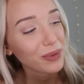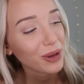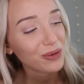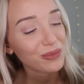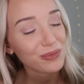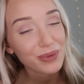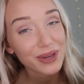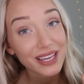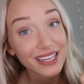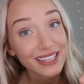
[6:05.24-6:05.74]

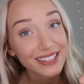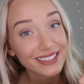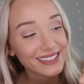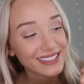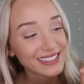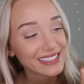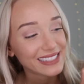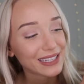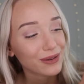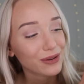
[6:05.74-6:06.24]
about
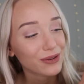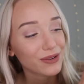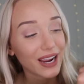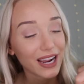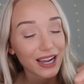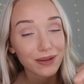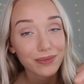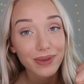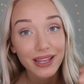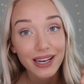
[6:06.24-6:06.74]
beans, I would
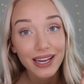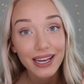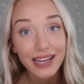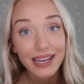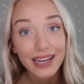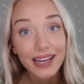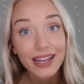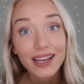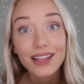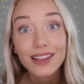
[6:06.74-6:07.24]
recommend
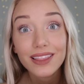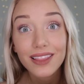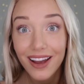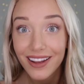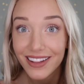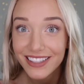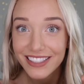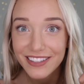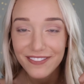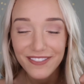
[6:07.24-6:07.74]
eating
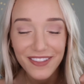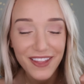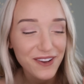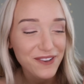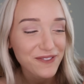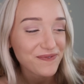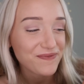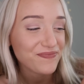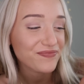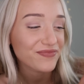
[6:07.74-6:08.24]
lots of
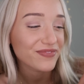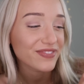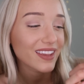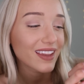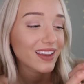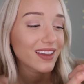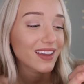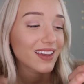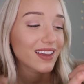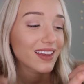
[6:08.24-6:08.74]

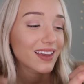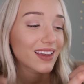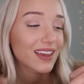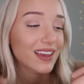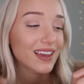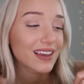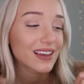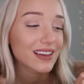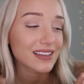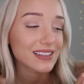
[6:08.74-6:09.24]
them,
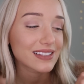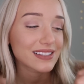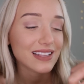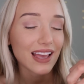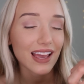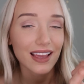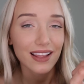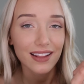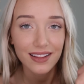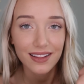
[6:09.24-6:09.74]
is
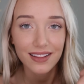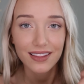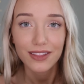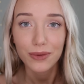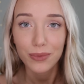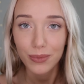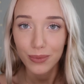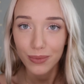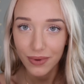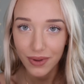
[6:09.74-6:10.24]
that
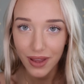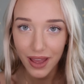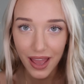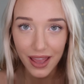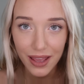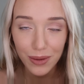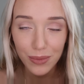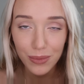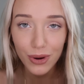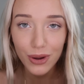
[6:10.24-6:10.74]
they're
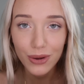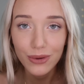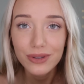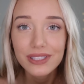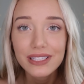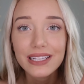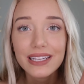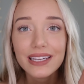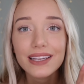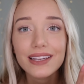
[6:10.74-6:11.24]
high in
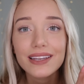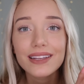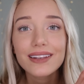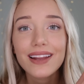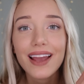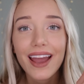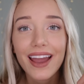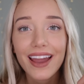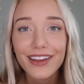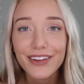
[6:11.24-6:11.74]

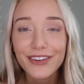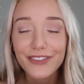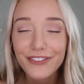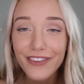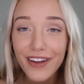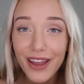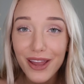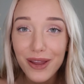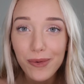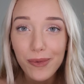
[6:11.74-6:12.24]
protein, high in
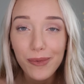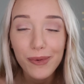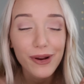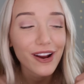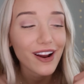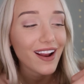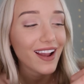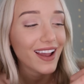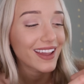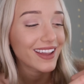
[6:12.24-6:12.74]

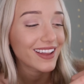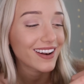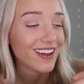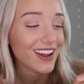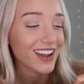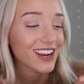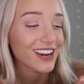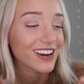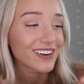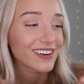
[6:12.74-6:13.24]
fiber, high in
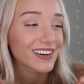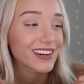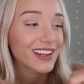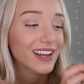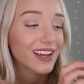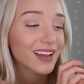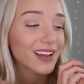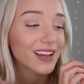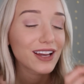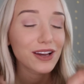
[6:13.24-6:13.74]
iron,
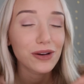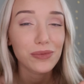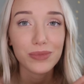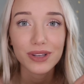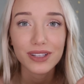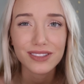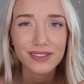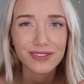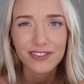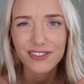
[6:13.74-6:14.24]

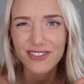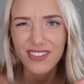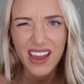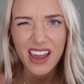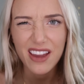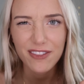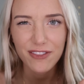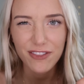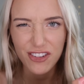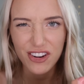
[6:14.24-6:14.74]
but
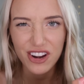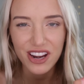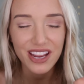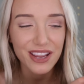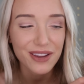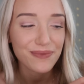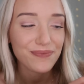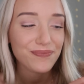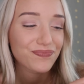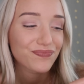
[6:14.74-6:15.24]

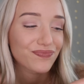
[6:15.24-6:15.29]
fat-free.